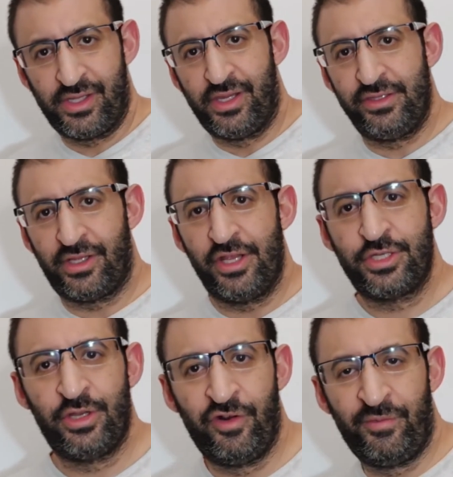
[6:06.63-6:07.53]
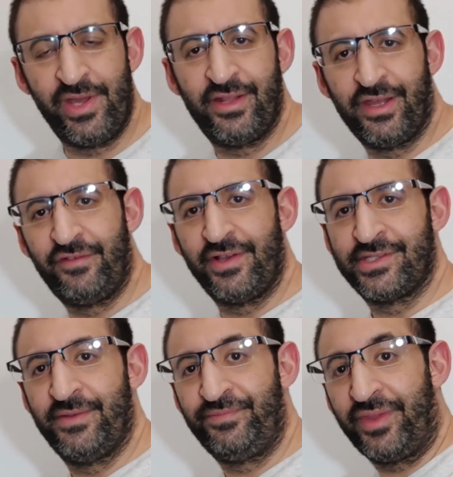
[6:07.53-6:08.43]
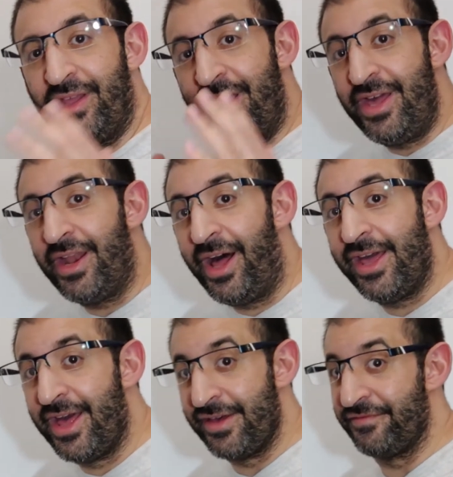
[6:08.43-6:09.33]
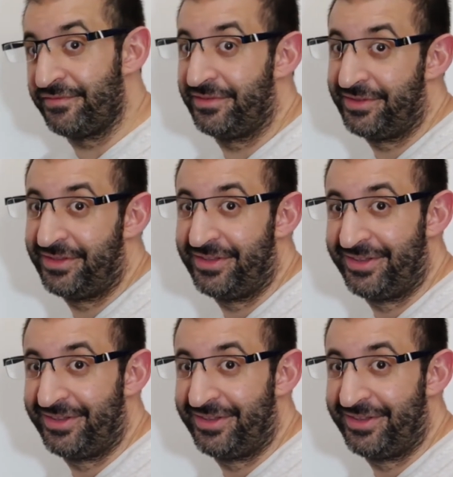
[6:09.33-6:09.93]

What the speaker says: declaration of my interface. Here I have